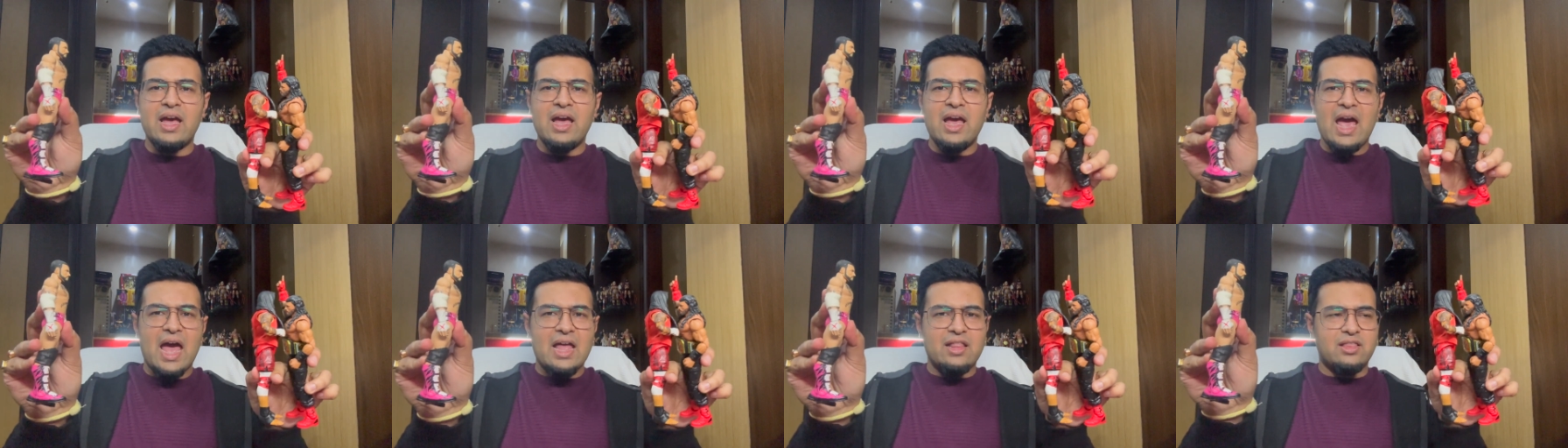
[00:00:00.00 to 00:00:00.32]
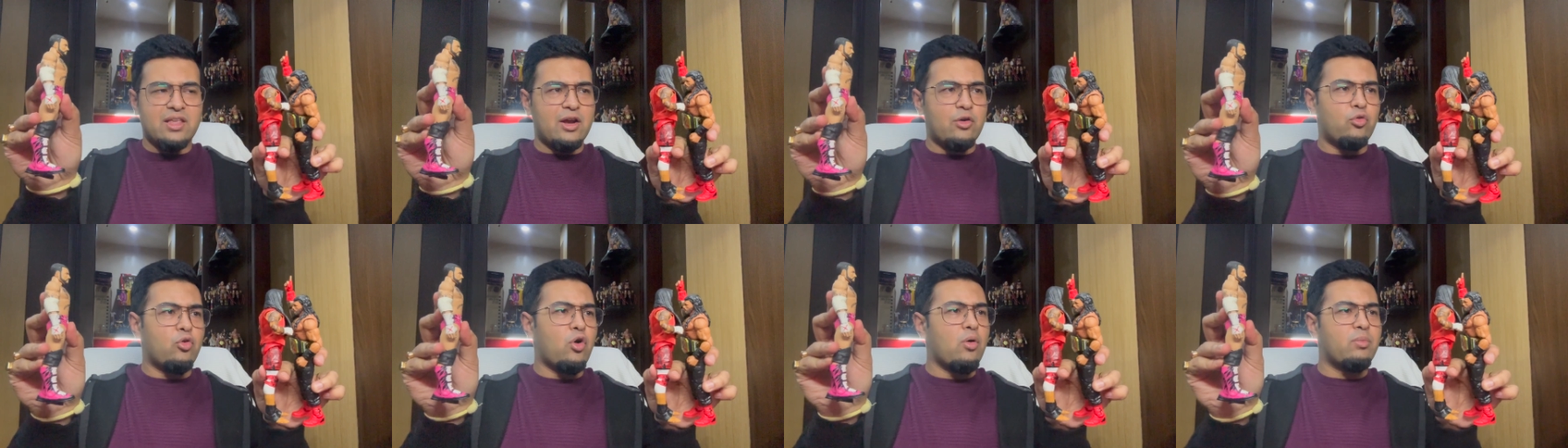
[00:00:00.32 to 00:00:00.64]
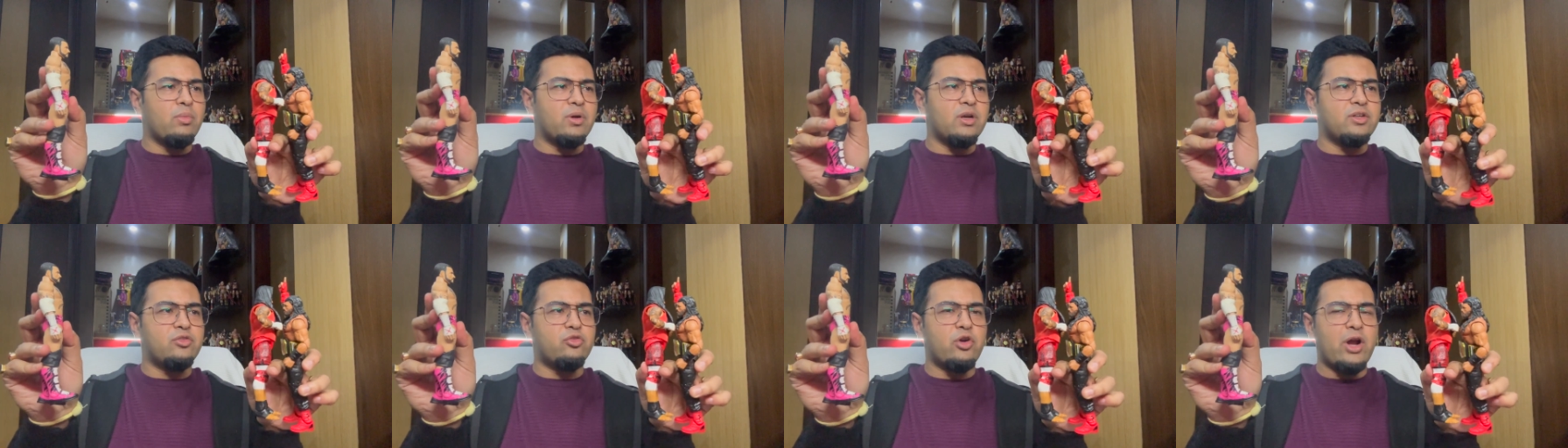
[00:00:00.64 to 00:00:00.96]
and then
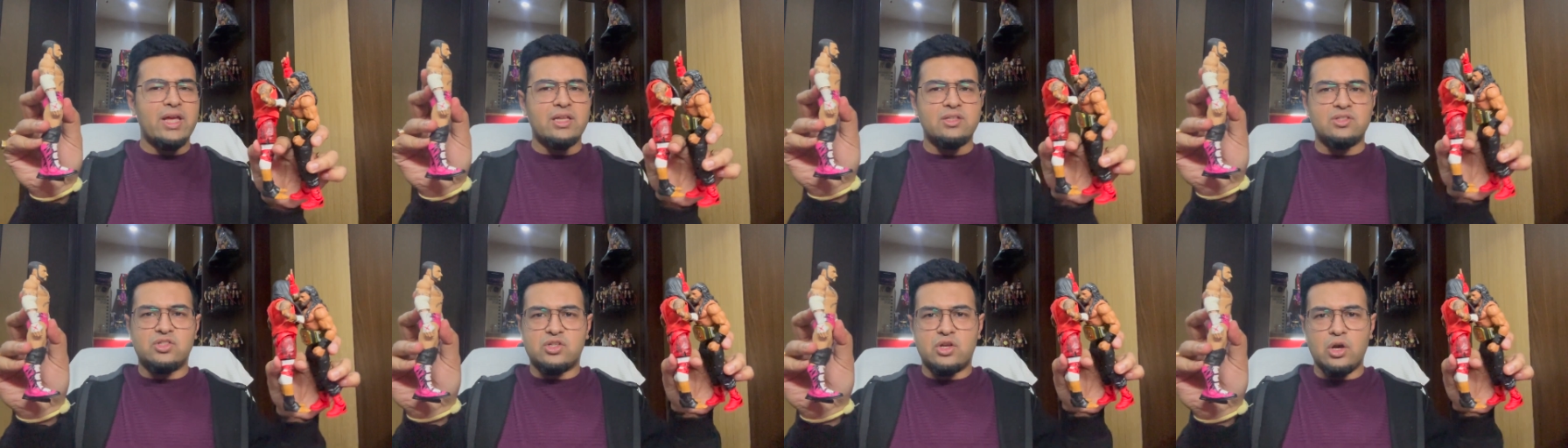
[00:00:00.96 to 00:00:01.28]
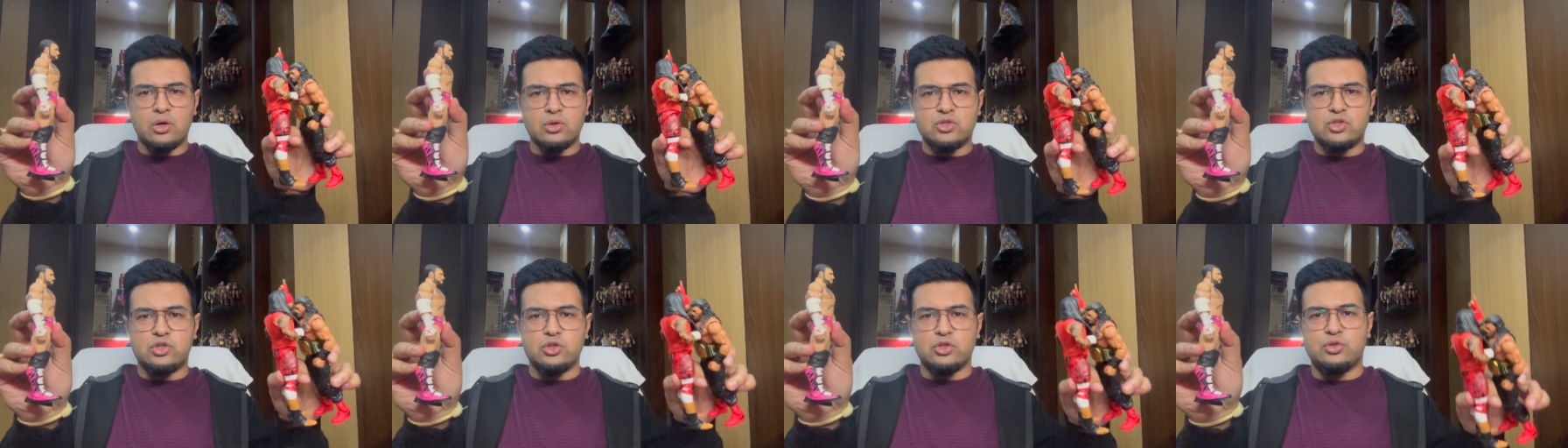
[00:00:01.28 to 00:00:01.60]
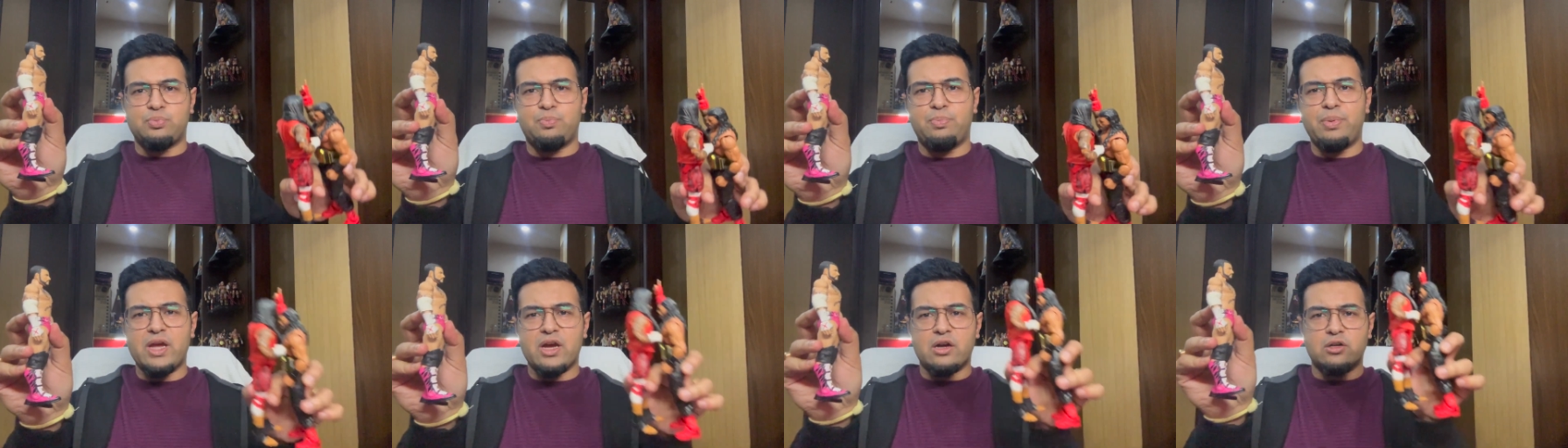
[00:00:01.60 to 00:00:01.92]
Roman Reigns goes to
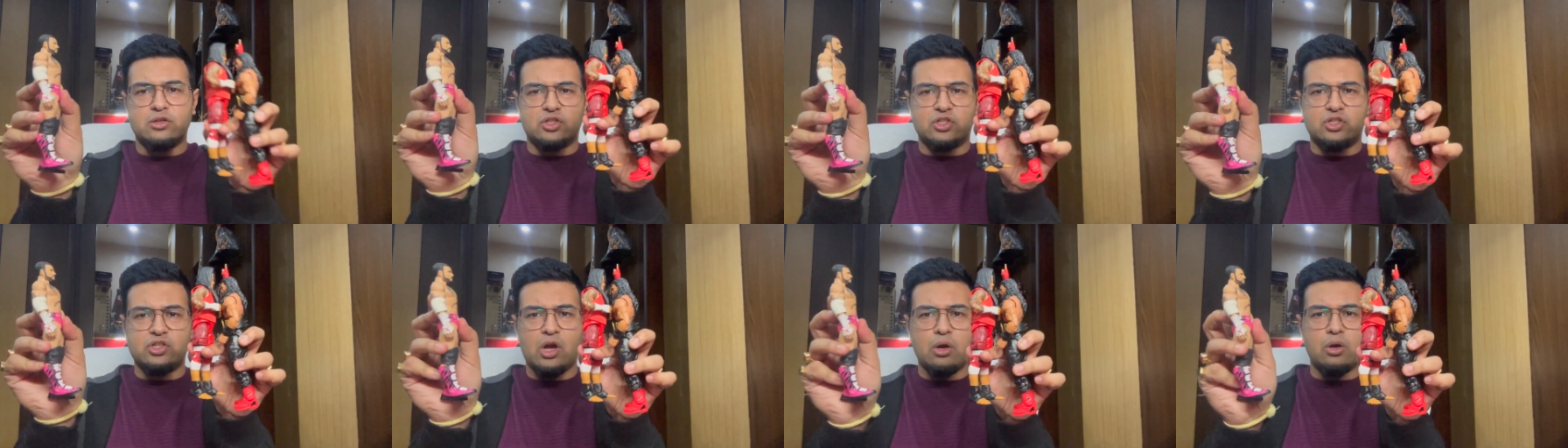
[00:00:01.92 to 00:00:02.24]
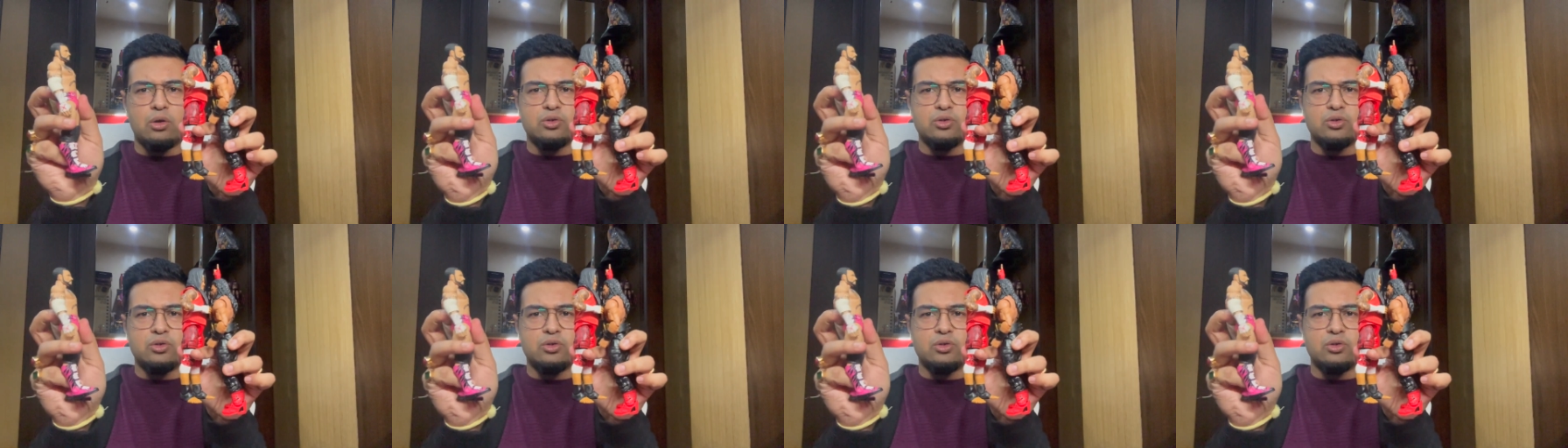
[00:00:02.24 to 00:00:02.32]
spear Solo